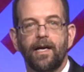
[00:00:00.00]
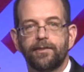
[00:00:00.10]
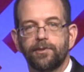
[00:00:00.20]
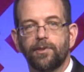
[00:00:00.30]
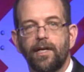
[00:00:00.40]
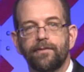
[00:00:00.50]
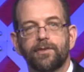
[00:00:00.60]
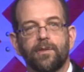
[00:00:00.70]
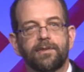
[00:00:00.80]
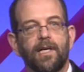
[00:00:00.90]
and to drive
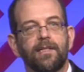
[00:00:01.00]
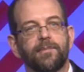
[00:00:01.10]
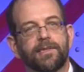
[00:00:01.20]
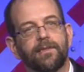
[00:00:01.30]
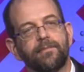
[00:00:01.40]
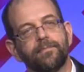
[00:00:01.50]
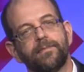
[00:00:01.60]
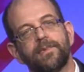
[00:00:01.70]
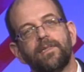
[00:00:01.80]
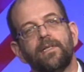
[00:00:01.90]
us autonomously?
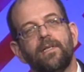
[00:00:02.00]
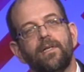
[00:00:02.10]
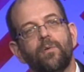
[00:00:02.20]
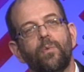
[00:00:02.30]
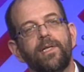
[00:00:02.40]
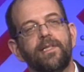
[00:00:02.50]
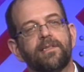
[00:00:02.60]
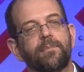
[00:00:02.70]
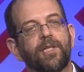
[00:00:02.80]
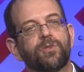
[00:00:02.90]
We need
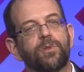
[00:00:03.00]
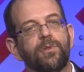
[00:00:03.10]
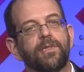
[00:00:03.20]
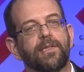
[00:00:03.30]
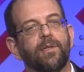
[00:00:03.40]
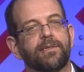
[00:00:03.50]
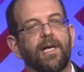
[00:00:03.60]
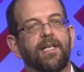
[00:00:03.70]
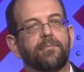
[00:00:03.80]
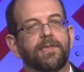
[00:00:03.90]
to make sure that the
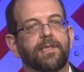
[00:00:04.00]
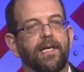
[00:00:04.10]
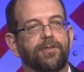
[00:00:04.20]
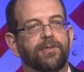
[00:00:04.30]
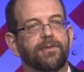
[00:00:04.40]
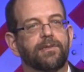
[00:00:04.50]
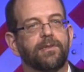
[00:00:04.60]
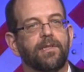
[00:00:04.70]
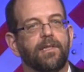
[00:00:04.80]
autonomous agents,